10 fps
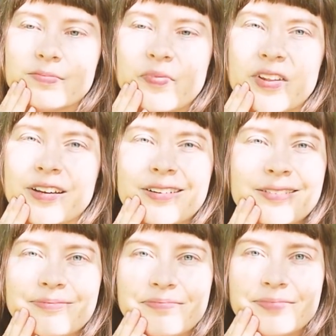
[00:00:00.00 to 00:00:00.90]
then
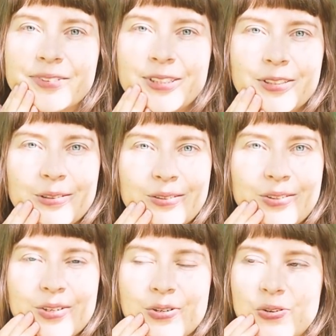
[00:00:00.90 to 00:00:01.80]
use
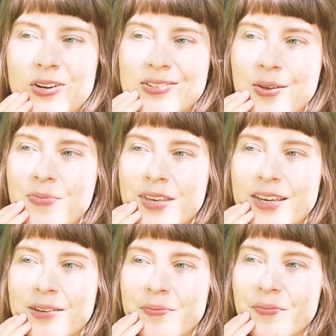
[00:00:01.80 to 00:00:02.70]
to draw something,
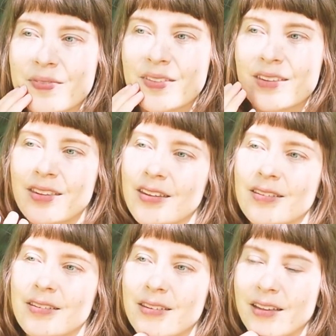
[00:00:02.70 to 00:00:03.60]

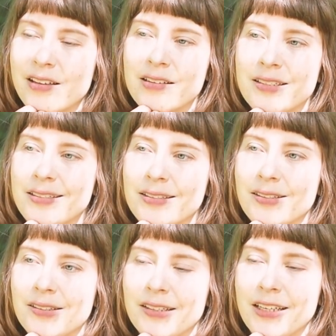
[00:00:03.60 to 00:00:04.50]
not
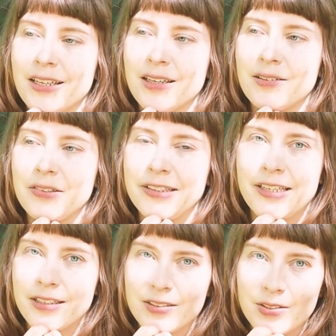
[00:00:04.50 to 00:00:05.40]
necessarily
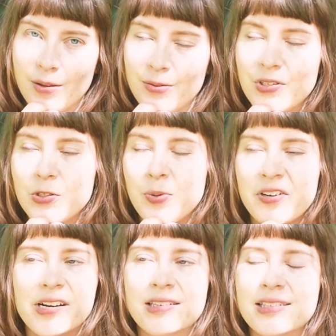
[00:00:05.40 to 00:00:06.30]
related to those
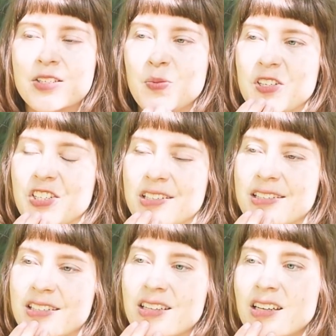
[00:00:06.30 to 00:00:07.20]
experiences, but
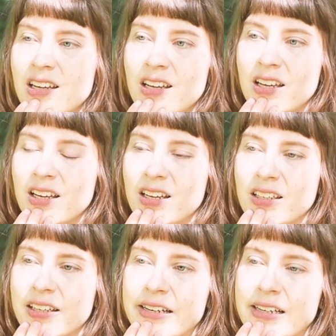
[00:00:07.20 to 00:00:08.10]
just,
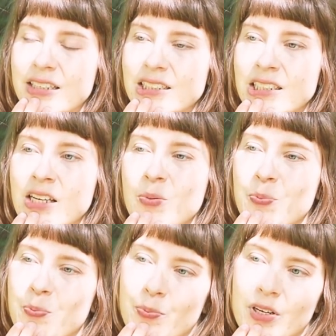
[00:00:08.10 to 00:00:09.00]
yeah.
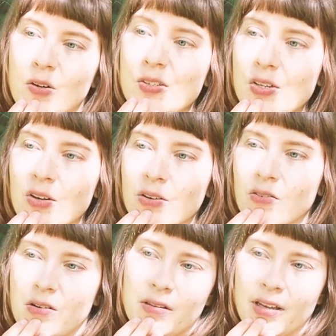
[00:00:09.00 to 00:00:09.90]
But also,
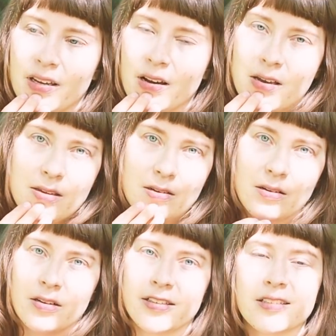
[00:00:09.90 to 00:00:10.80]
like other
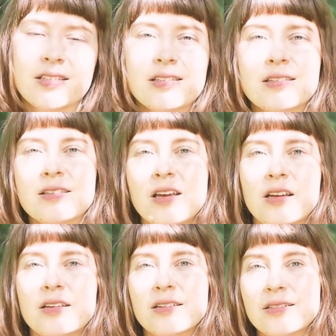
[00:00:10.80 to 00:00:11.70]
artists
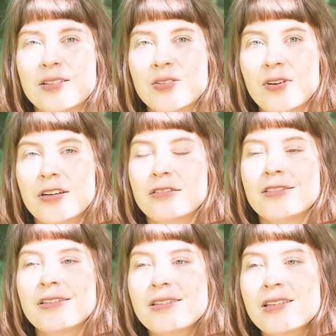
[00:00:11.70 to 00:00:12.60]
and
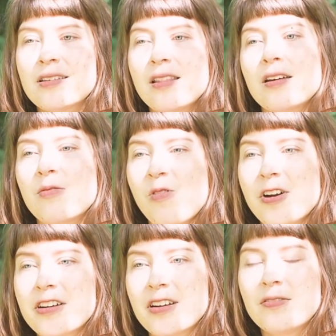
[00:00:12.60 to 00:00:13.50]
illustrators, their
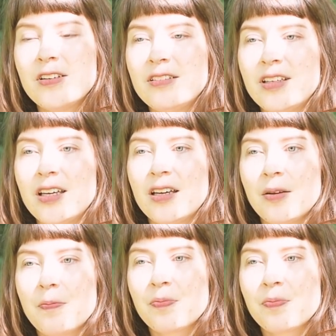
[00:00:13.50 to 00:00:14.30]
work definitely